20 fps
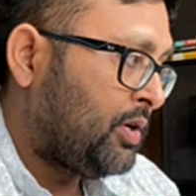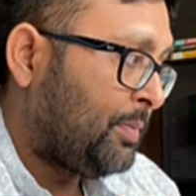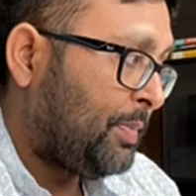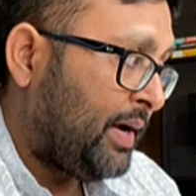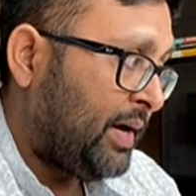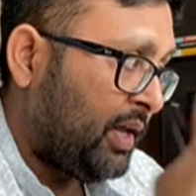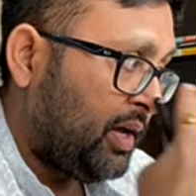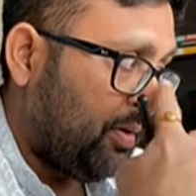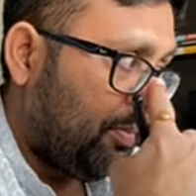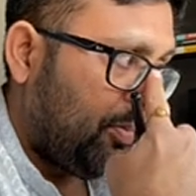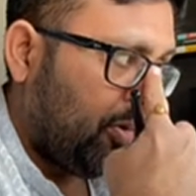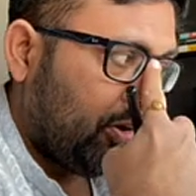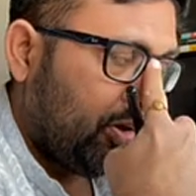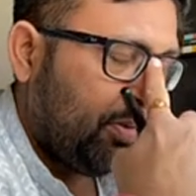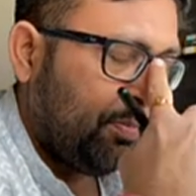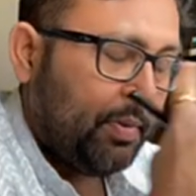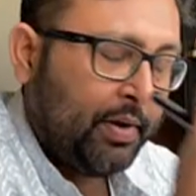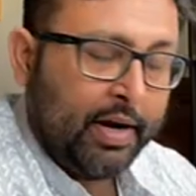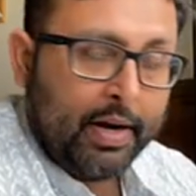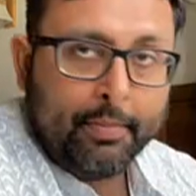depending upon
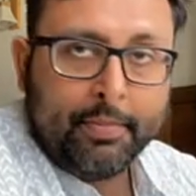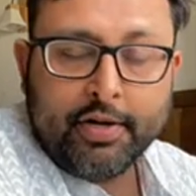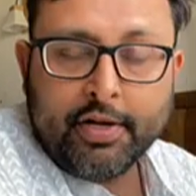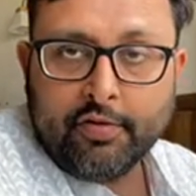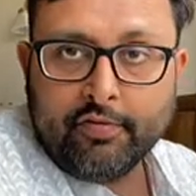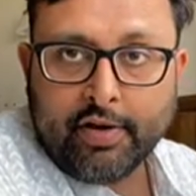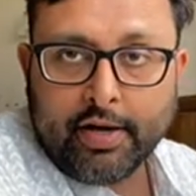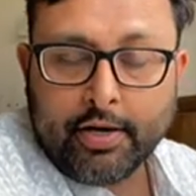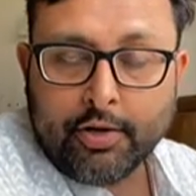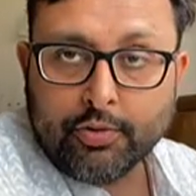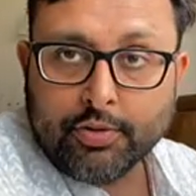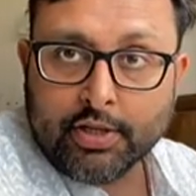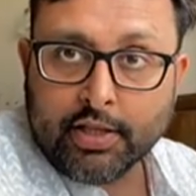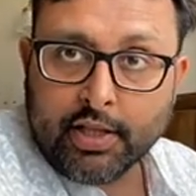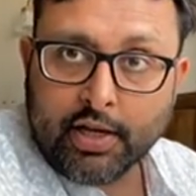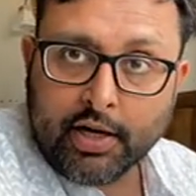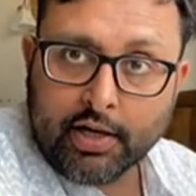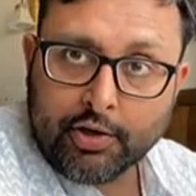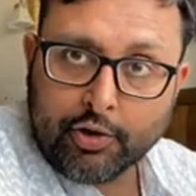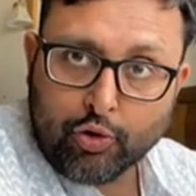the parameter values.
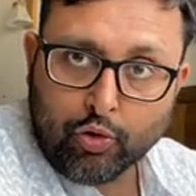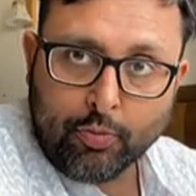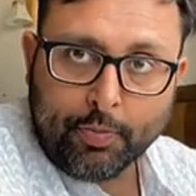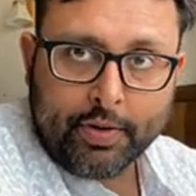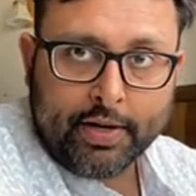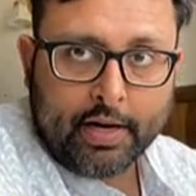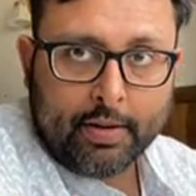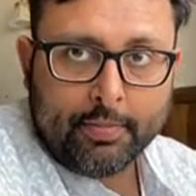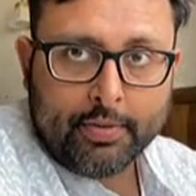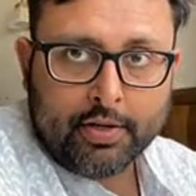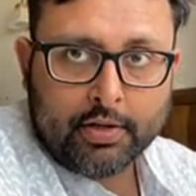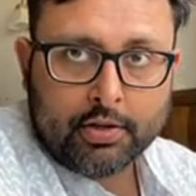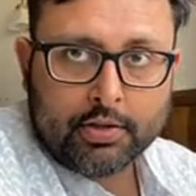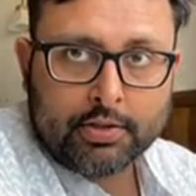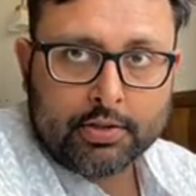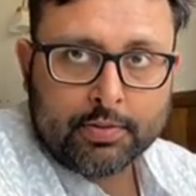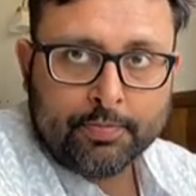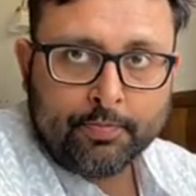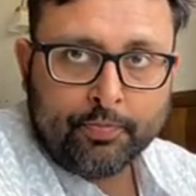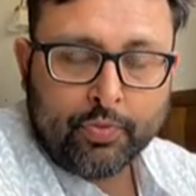And there are two
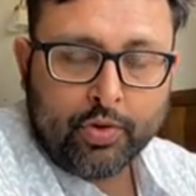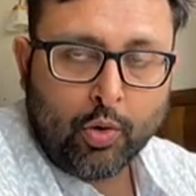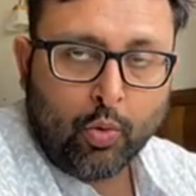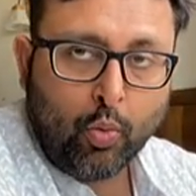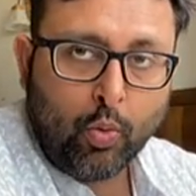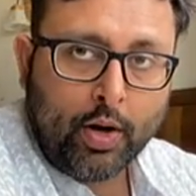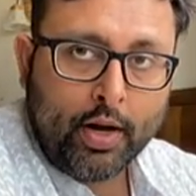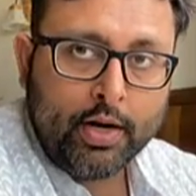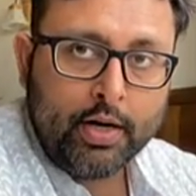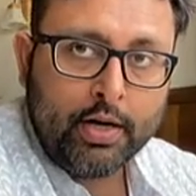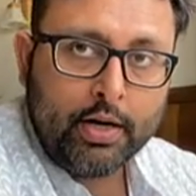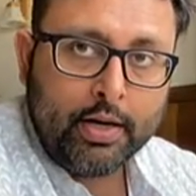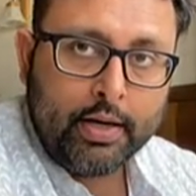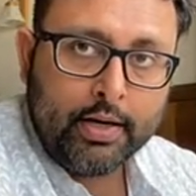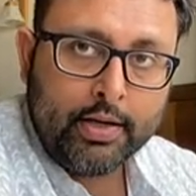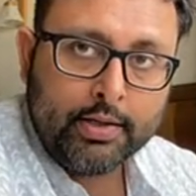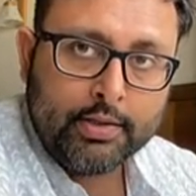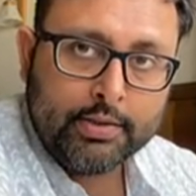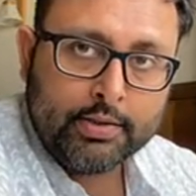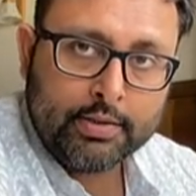parameters. One
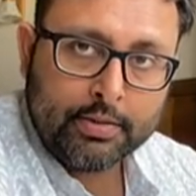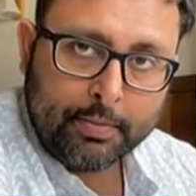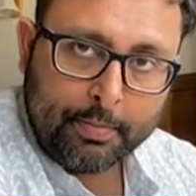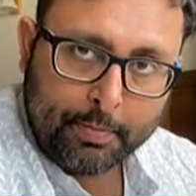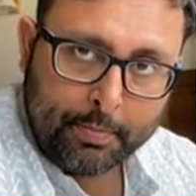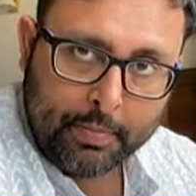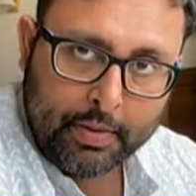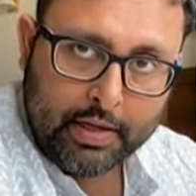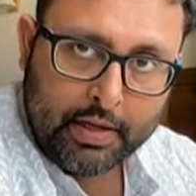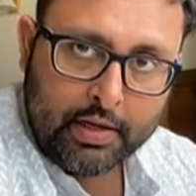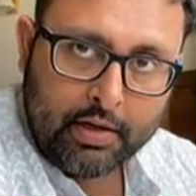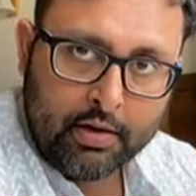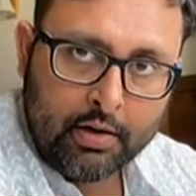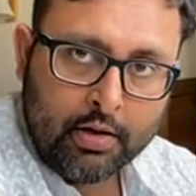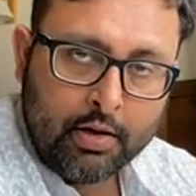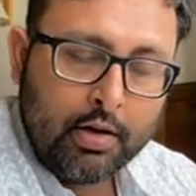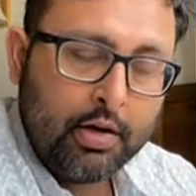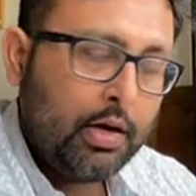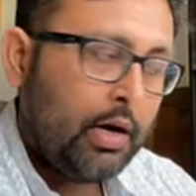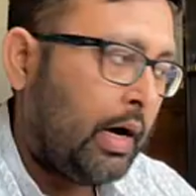is mean,
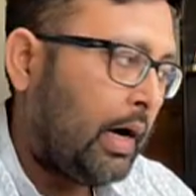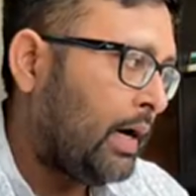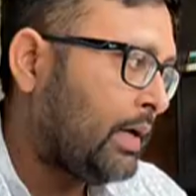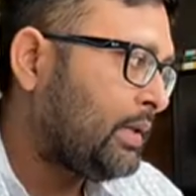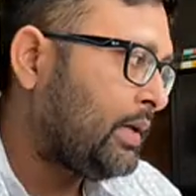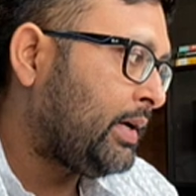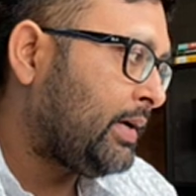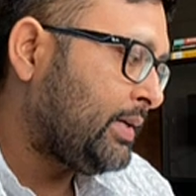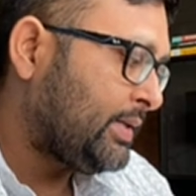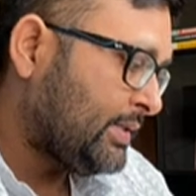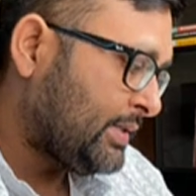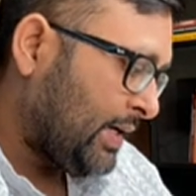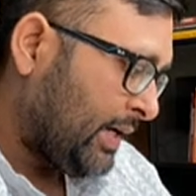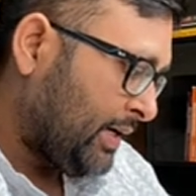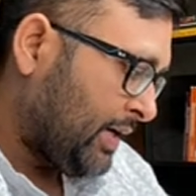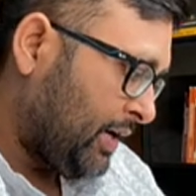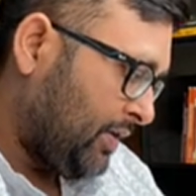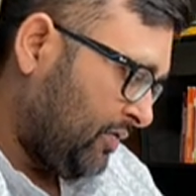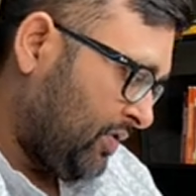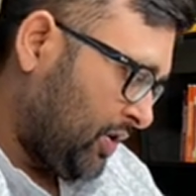other is
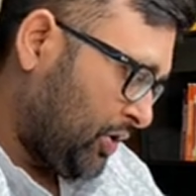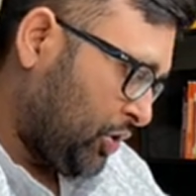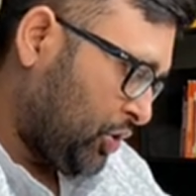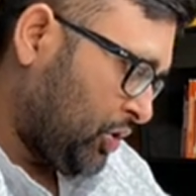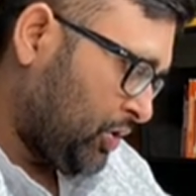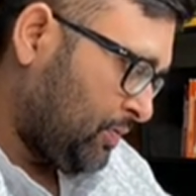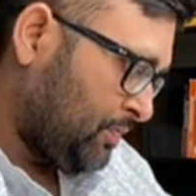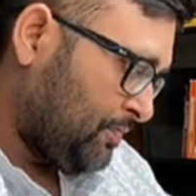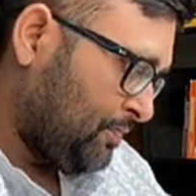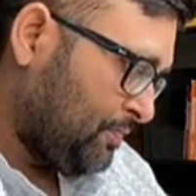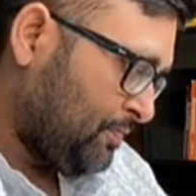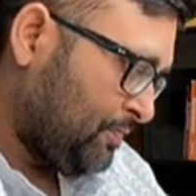standard deviation.